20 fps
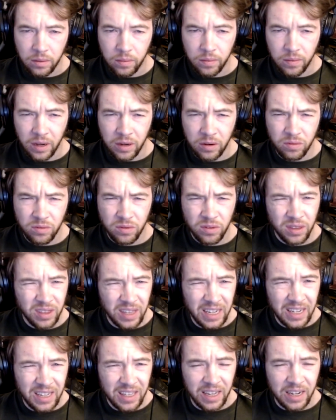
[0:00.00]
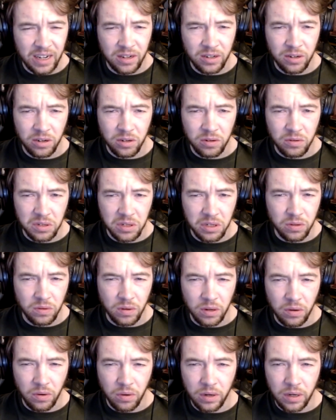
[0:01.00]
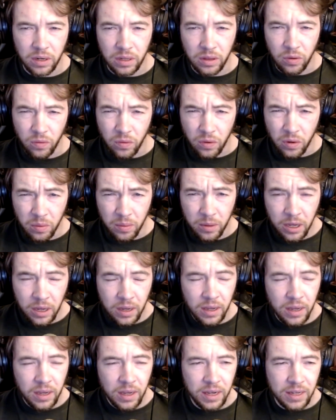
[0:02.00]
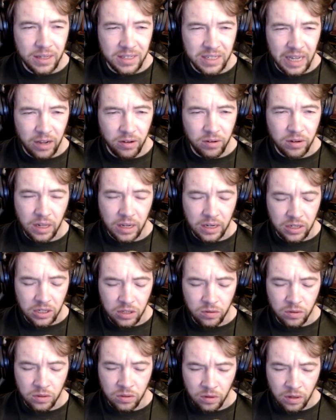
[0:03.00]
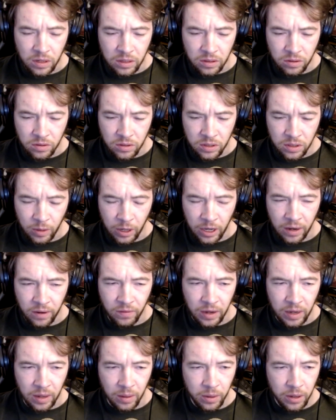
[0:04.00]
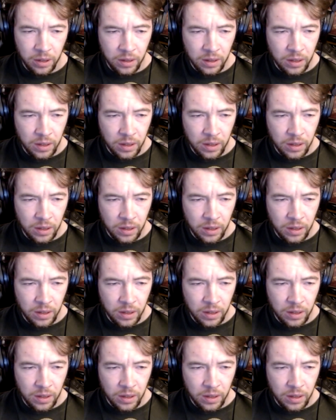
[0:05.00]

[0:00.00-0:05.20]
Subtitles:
I don't think that guitar was just recorded in the room. It sounded like she was running through some kind of amp.